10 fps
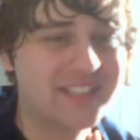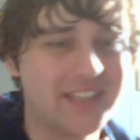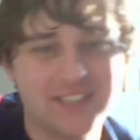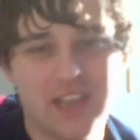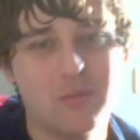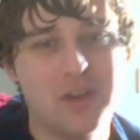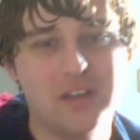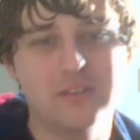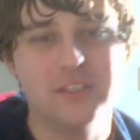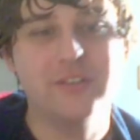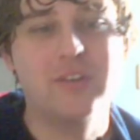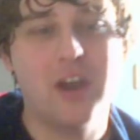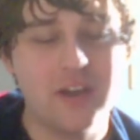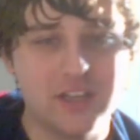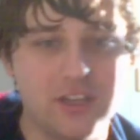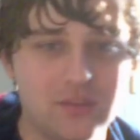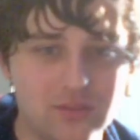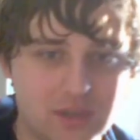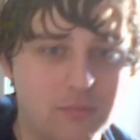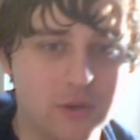saying, well, you can't accuse
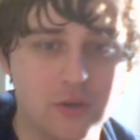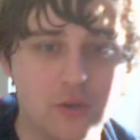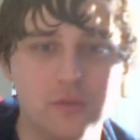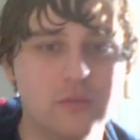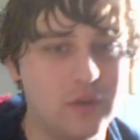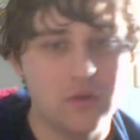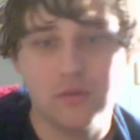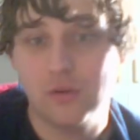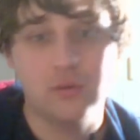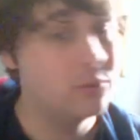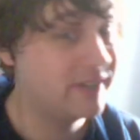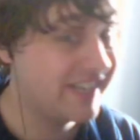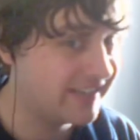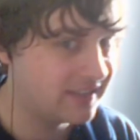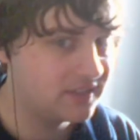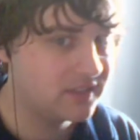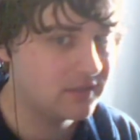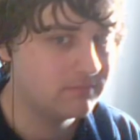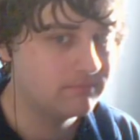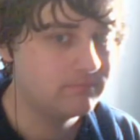someone who you don't know who it is.
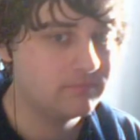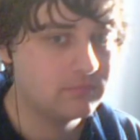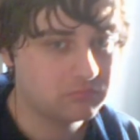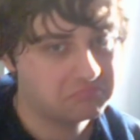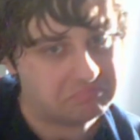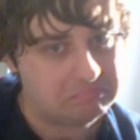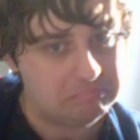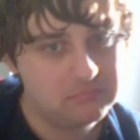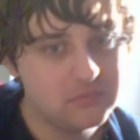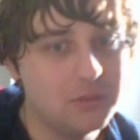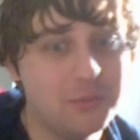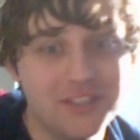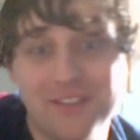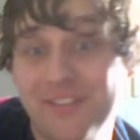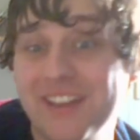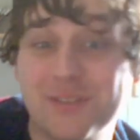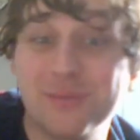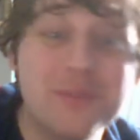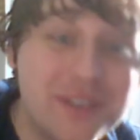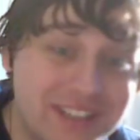Which I think is
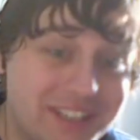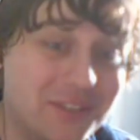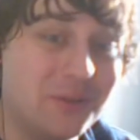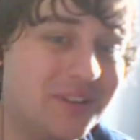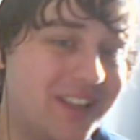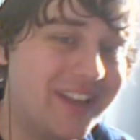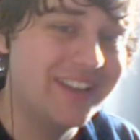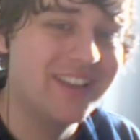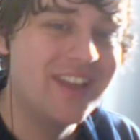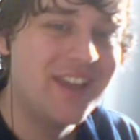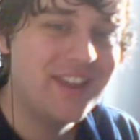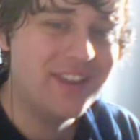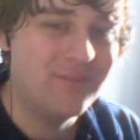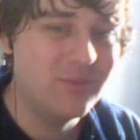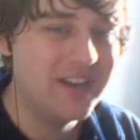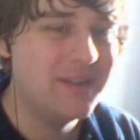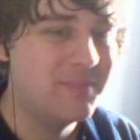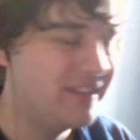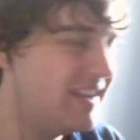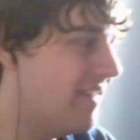really cool. Like, they've really put
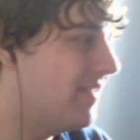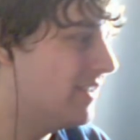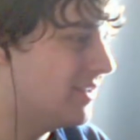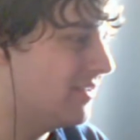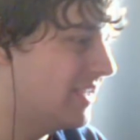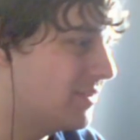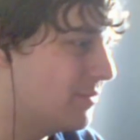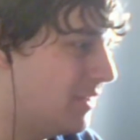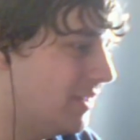the effort on this one.